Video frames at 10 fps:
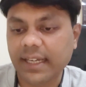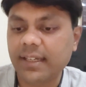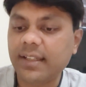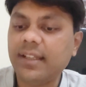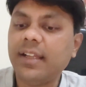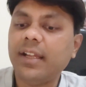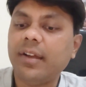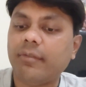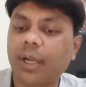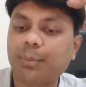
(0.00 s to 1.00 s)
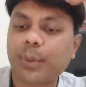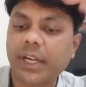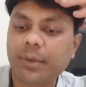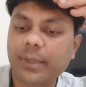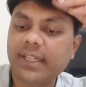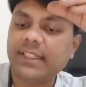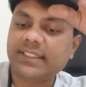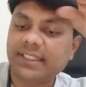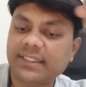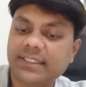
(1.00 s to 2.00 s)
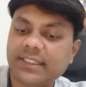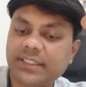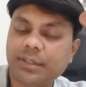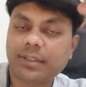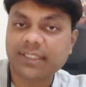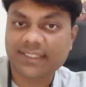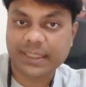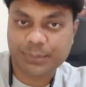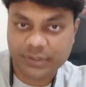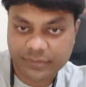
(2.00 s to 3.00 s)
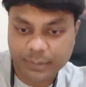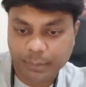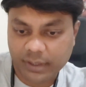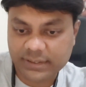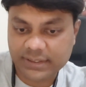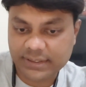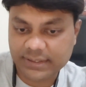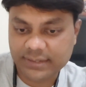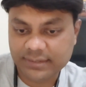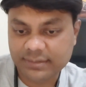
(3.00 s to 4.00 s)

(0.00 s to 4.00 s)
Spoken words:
that. 1.1 is discussion on the steps of the process,